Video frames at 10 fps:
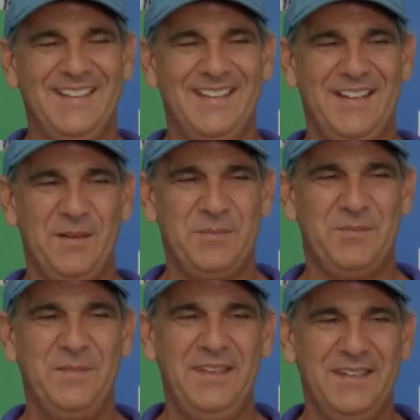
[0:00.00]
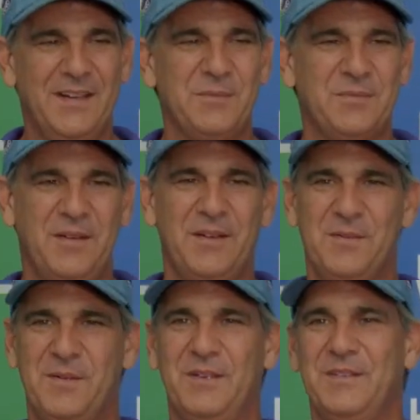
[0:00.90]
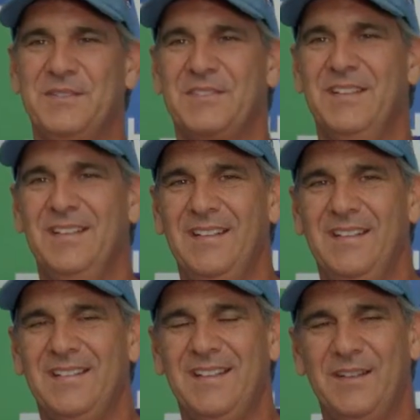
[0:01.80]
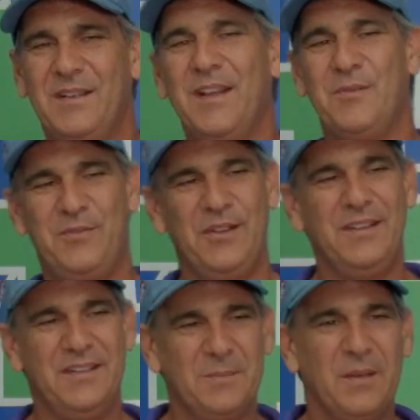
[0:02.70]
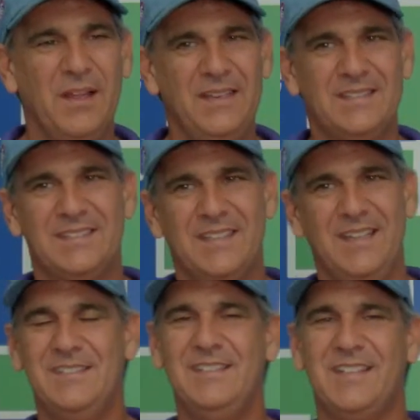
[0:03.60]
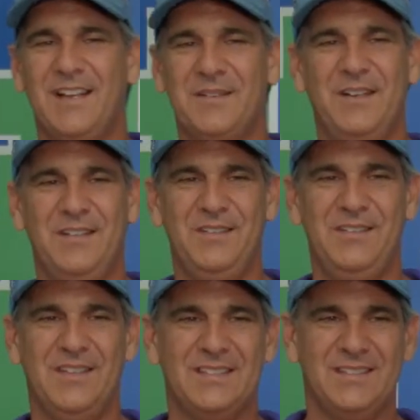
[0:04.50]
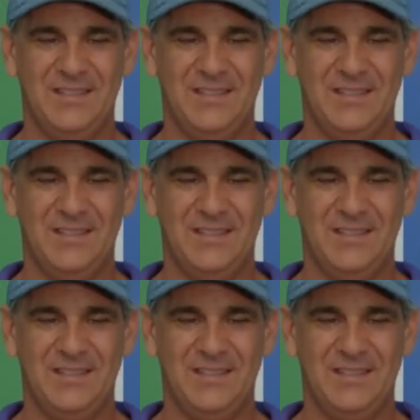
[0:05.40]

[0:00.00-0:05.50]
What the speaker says: It helps me and helps my homeowners to kind of fill in the blanks and say, geez, how do I do this?